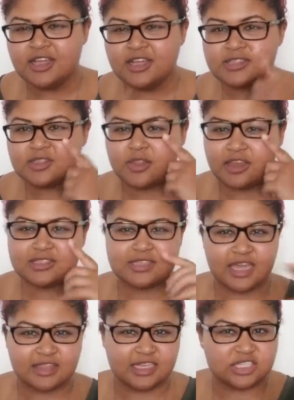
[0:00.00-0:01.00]
So that it's
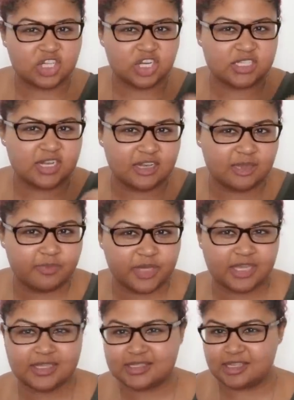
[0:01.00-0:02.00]
like they start to nitpick
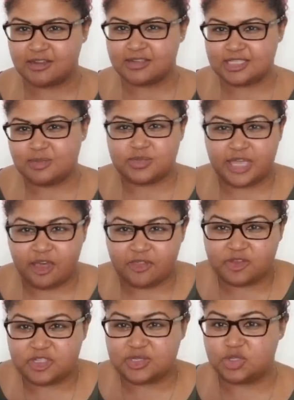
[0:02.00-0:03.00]
because they're deep down,
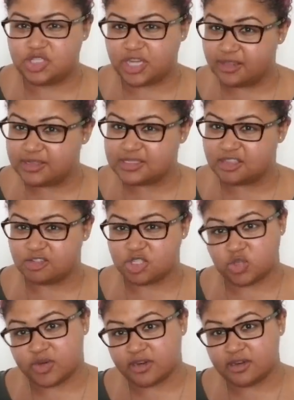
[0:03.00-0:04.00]
they're just jealous and they're
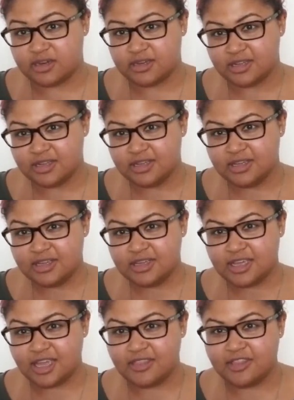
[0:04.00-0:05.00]
triggered.
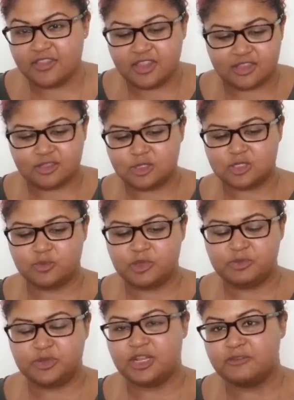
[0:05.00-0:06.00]
And then the, those two
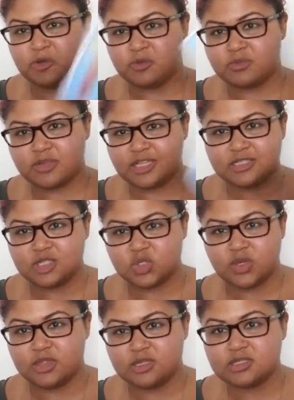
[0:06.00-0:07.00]
people never get to
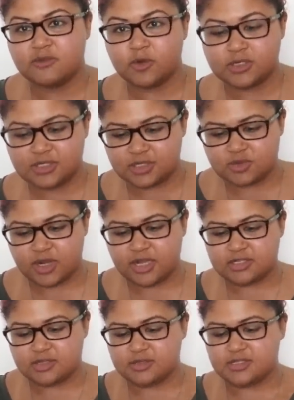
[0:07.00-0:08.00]
join those forces,
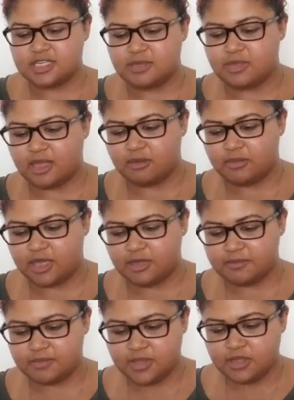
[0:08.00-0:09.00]
right? So just keep that in mind.